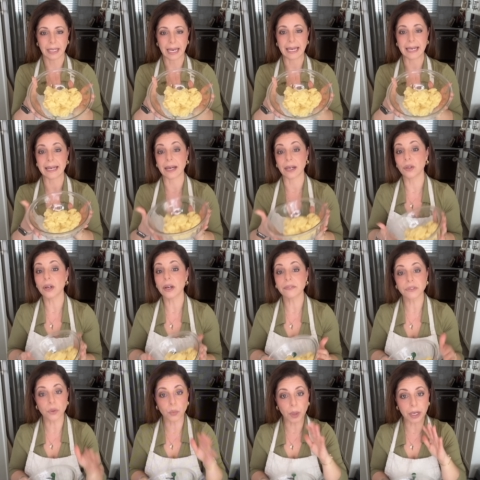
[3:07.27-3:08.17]
and now you
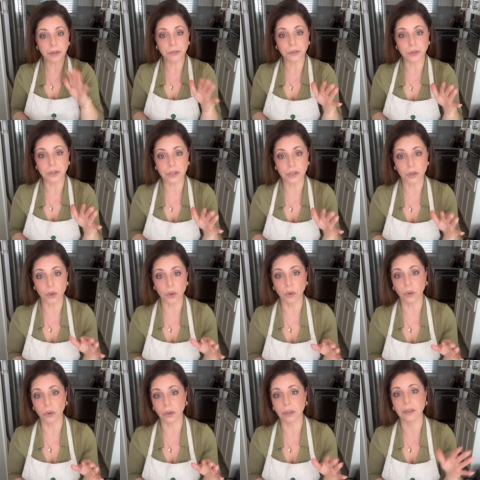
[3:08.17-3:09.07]
have to wait for it to
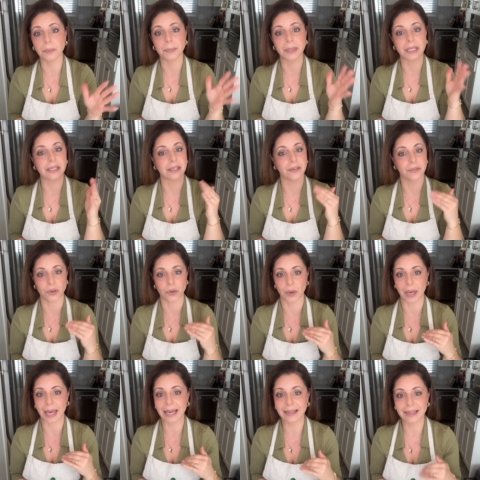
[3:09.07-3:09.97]
cool, because if
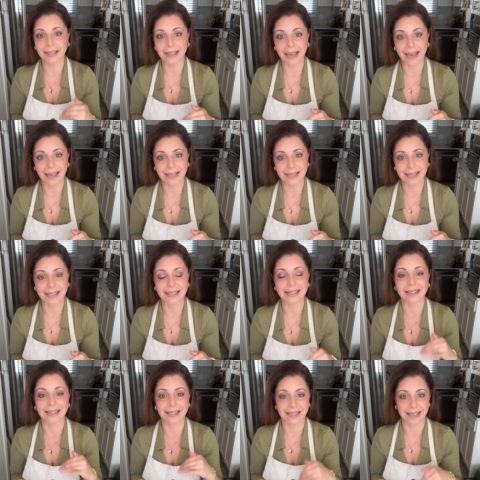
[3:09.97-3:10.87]
you add the eggs
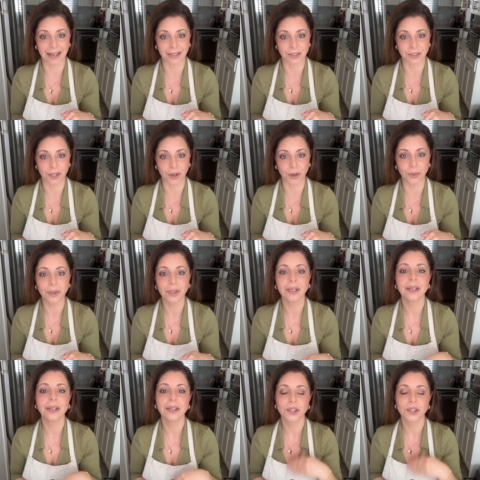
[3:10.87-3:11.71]
into this hot dough,